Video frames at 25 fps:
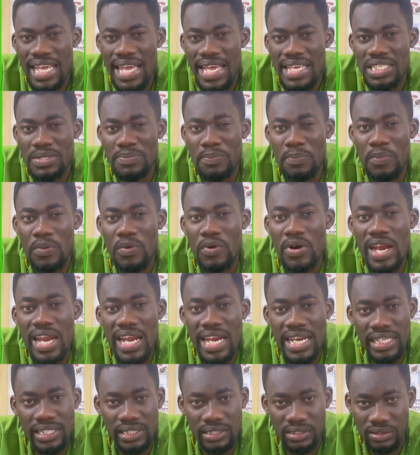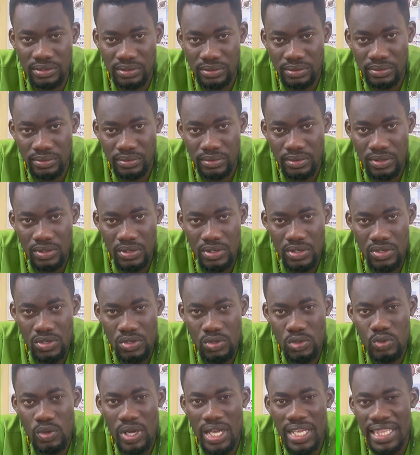a sprain.
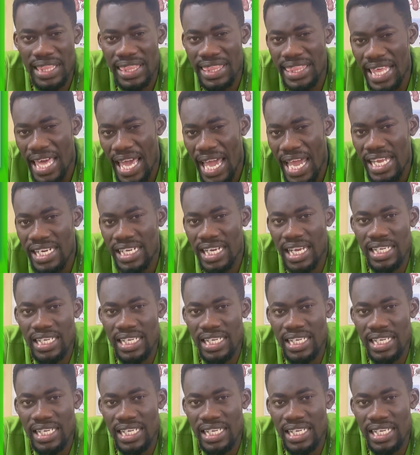So a tear in a